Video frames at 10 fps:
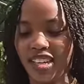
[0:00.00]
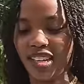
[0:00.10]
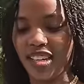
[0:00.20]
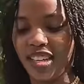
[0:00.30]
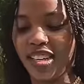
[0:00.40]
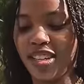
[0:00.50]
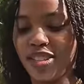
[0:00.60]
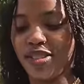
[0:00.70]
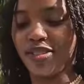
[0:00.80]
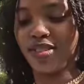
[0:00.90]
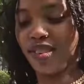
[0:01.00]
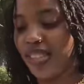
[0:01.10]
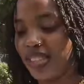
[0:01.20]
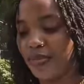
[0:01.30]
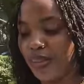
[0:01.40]
Yeah. So
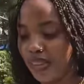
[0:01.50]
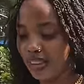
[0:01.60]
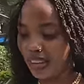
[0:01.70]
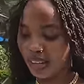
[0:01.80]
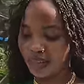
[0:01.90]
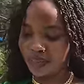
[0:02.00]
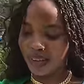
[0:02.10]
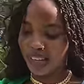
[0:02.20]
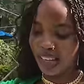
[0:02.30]
this is about them. So